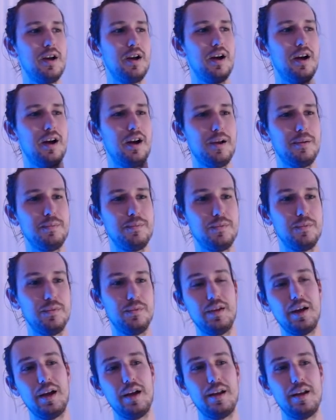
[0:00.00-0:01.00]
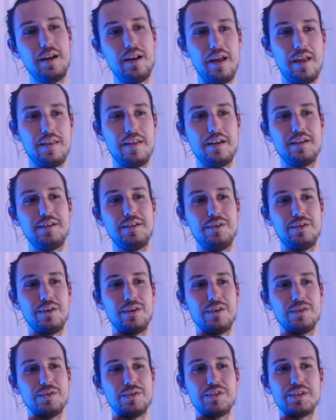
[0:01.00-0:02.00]
And then you can
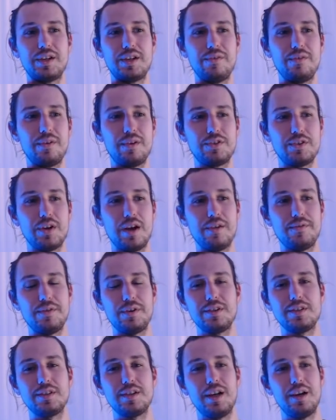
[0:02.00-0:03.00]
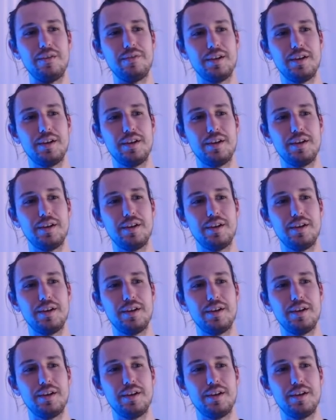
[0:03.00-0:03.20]
also just give it a try for yourself.